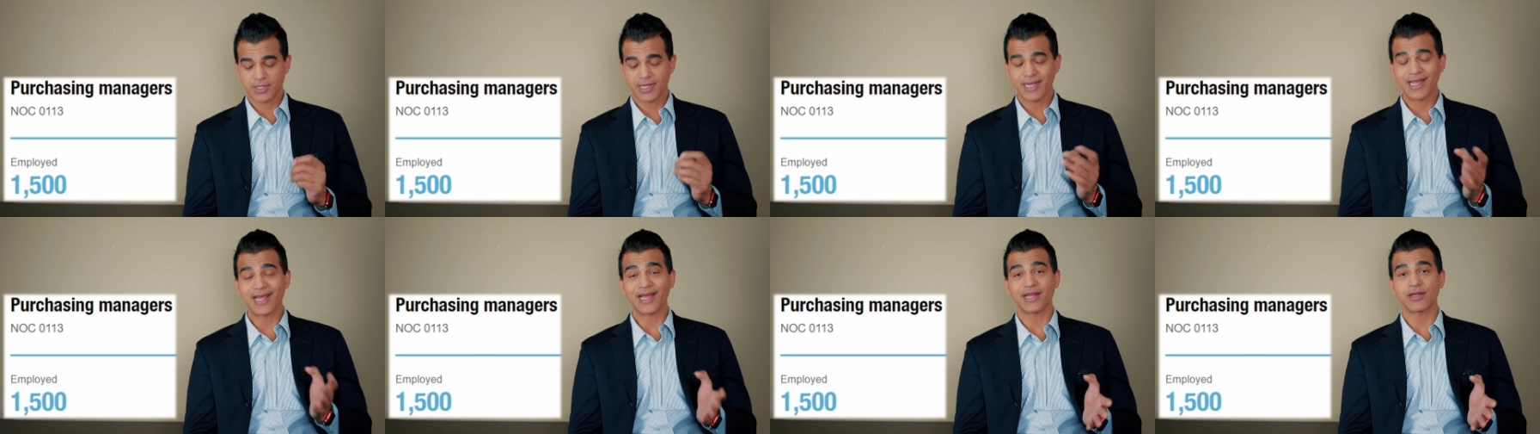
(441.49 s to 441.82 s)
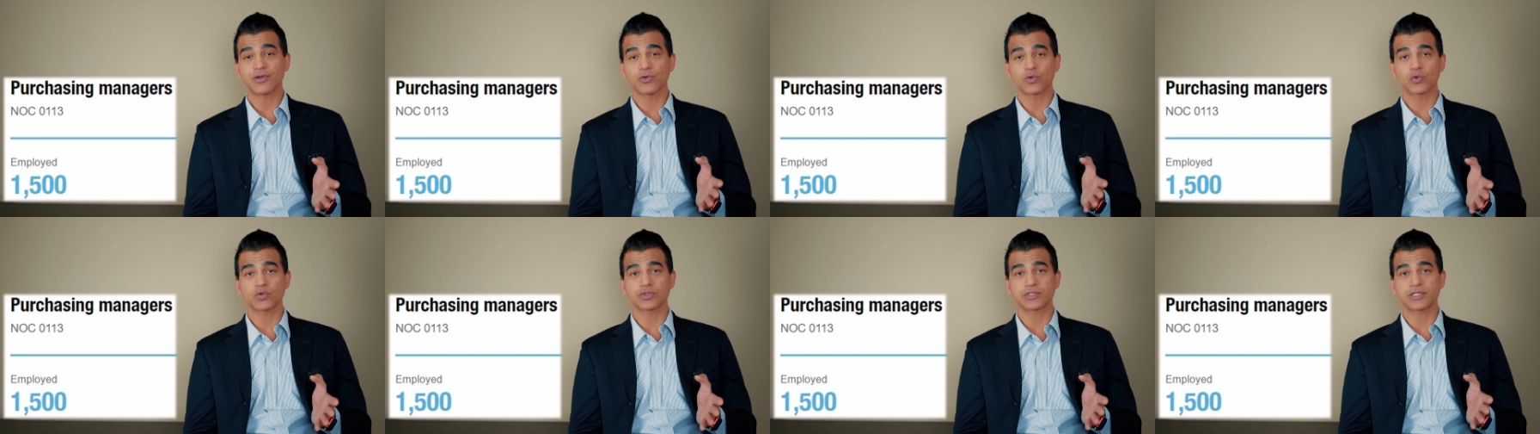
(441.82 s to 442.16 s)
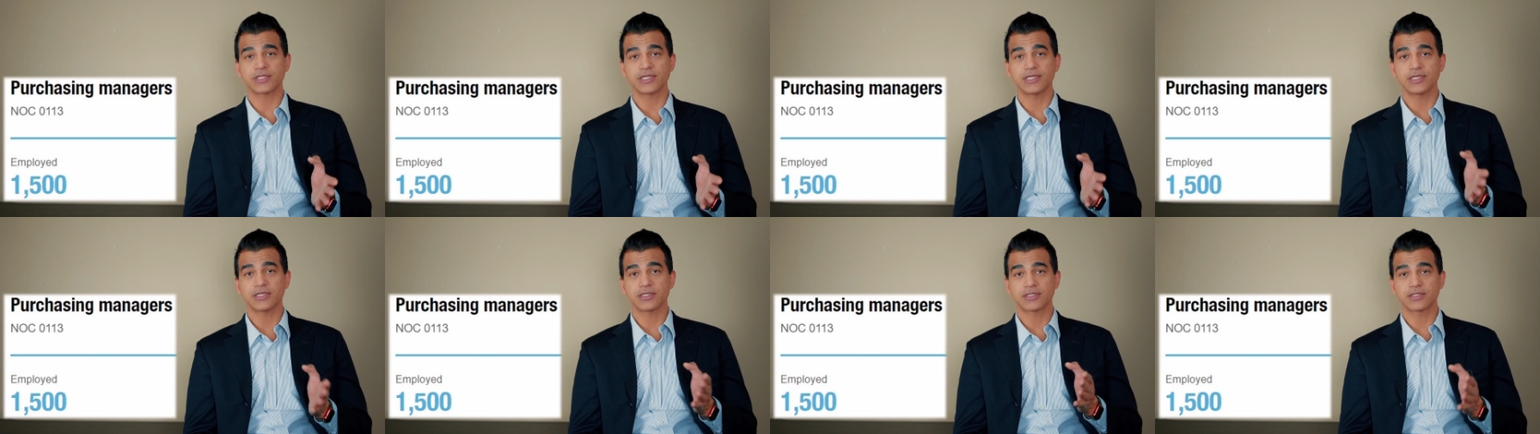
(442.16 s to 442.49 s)
N O
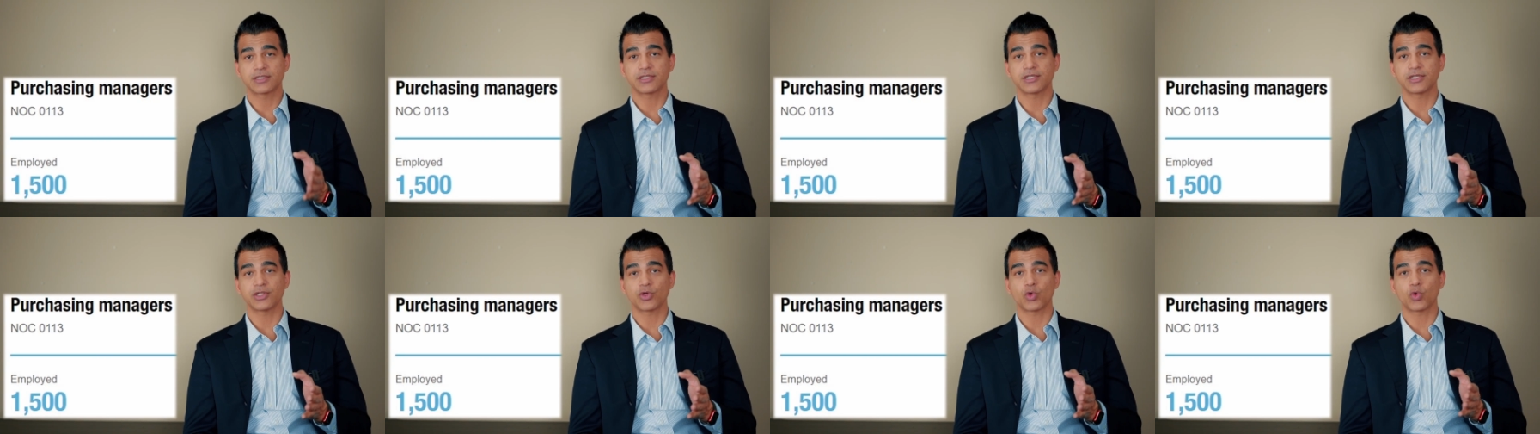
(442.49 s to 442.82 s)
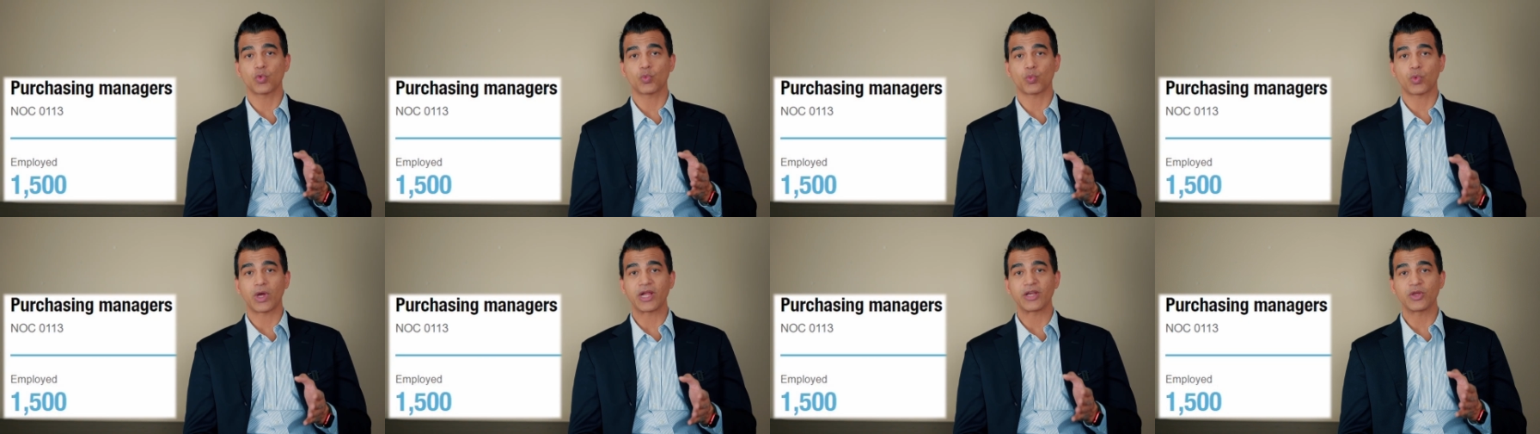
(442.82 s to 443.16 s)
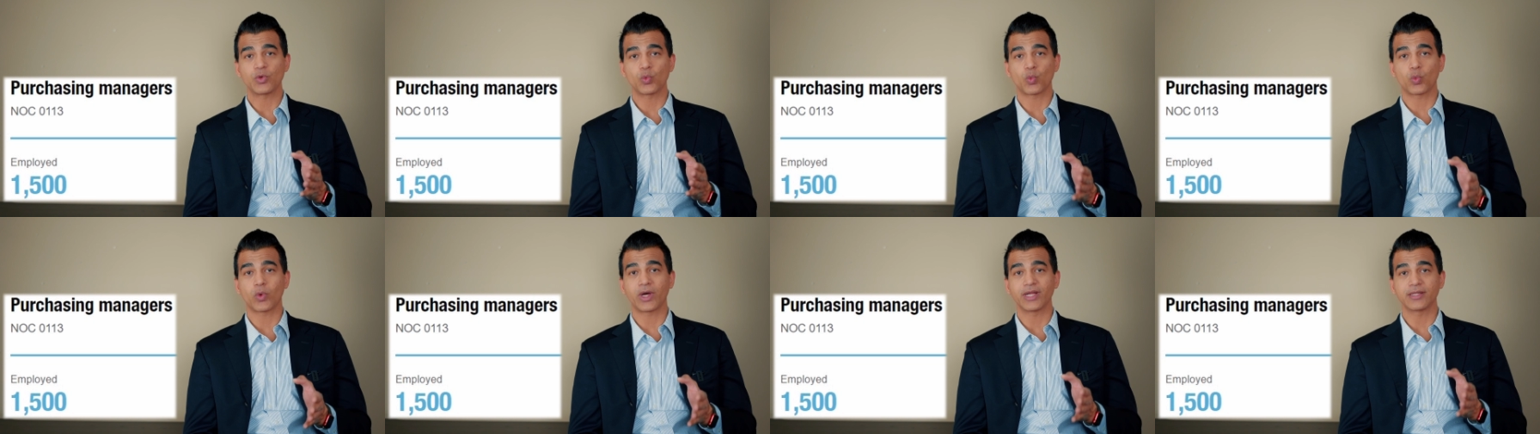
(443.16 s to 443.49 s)
C zero
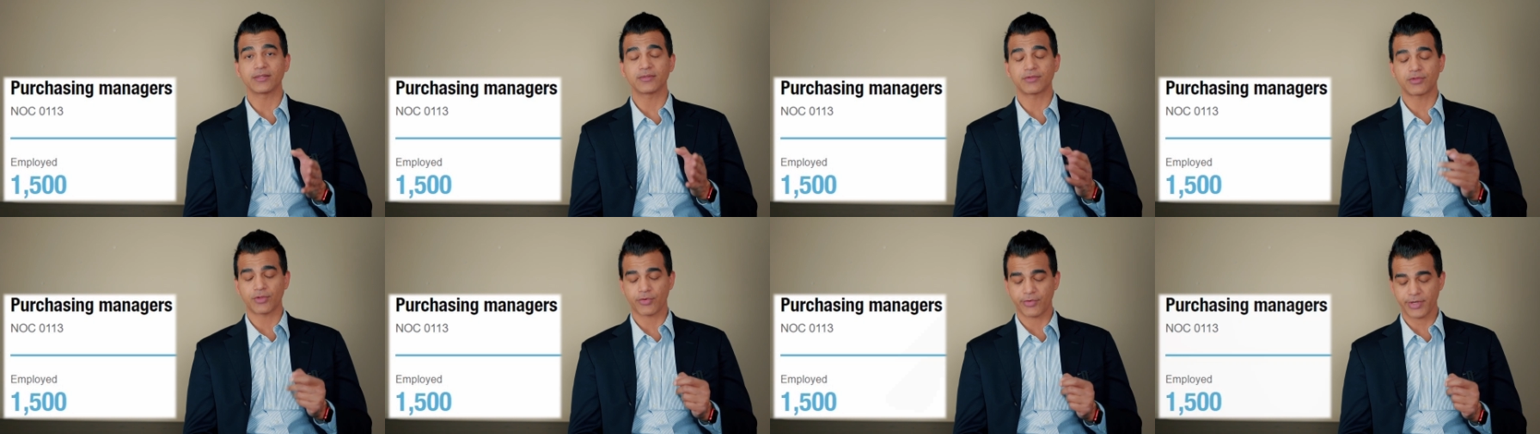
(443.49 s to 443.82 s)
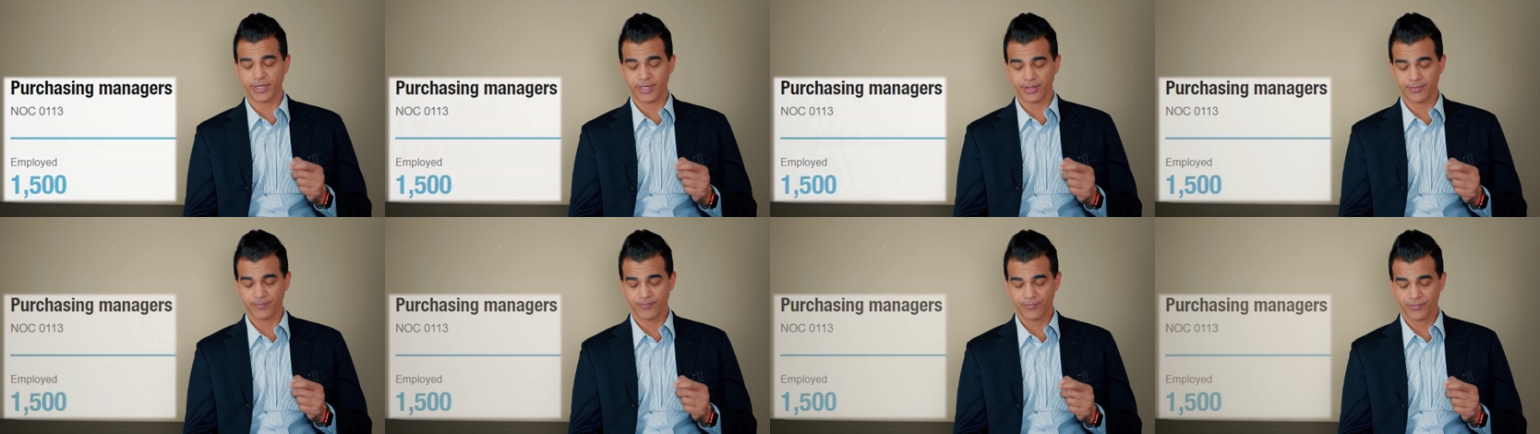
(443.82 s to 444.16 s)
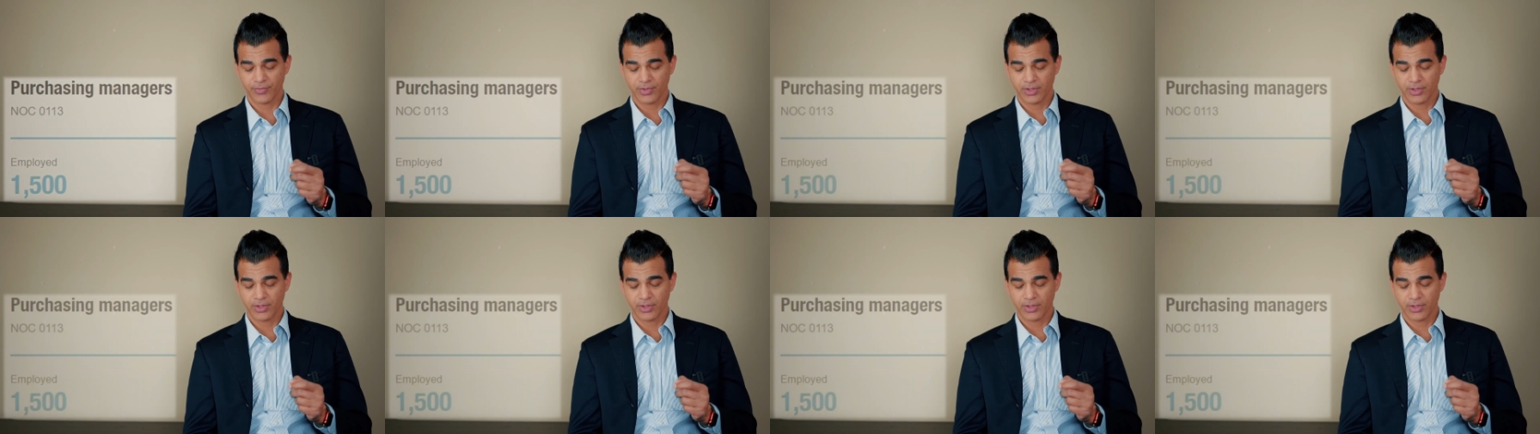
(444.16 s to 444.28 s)
one one three.